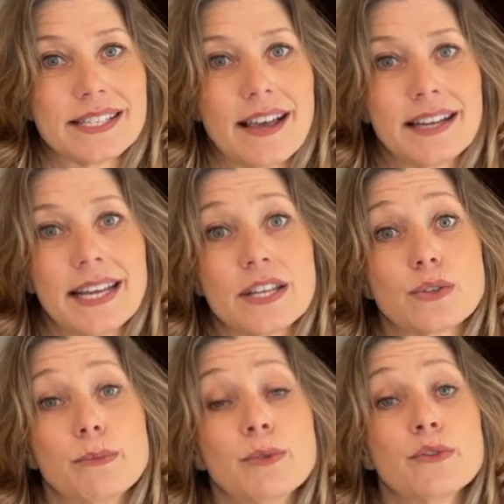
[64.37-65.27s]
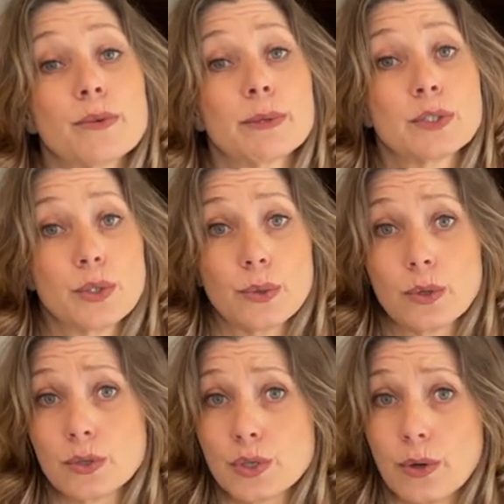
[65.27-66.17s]
side has removable dual
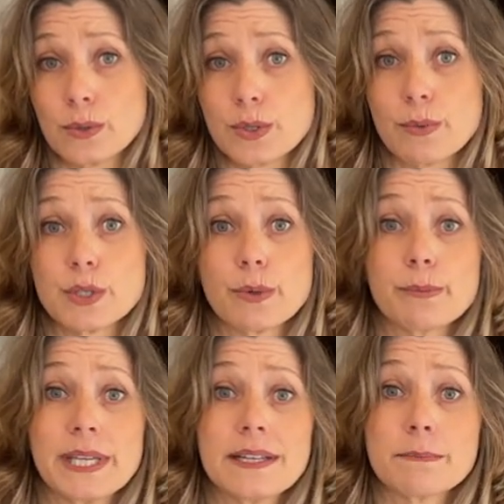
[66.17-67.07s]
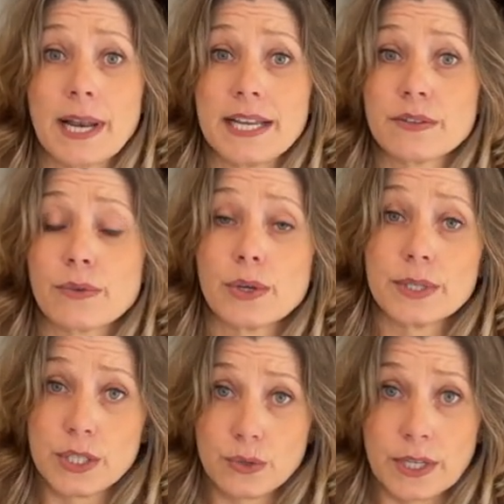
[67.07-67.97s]
controls which will be in place for your
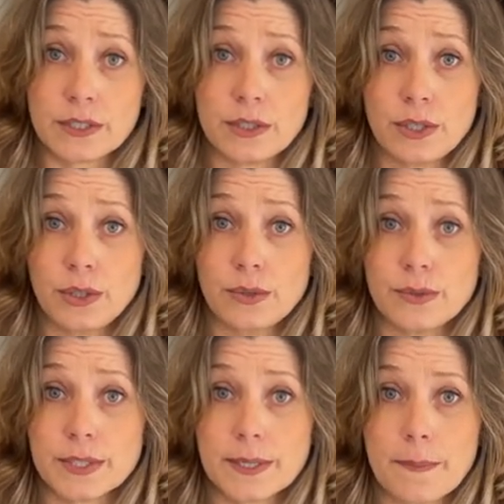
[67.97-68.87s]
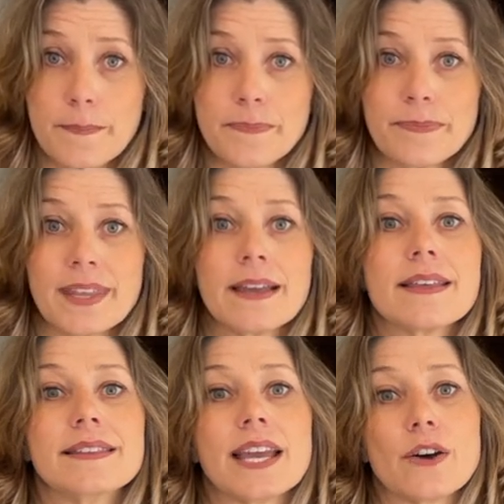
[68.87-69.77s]
instructor to use.
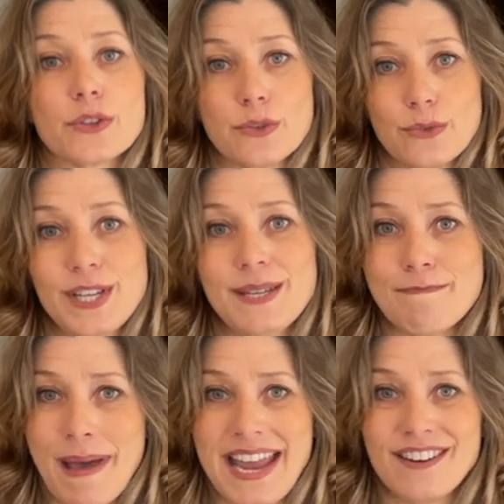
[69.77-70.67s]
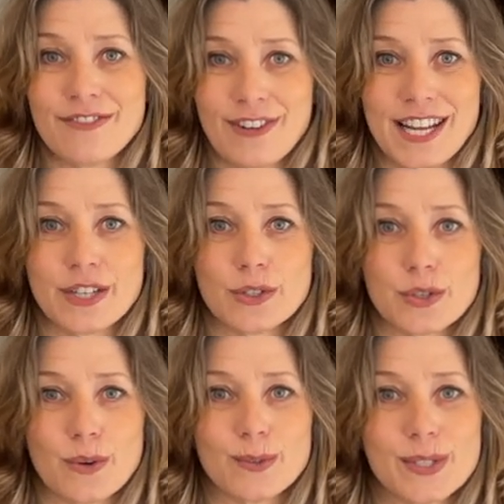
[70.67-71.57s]
There are three main flight
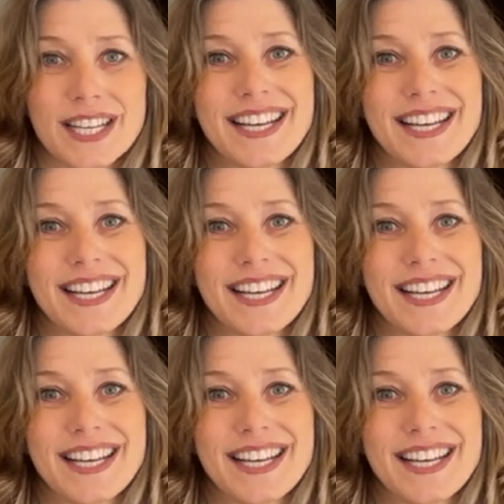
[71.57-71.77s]
controls.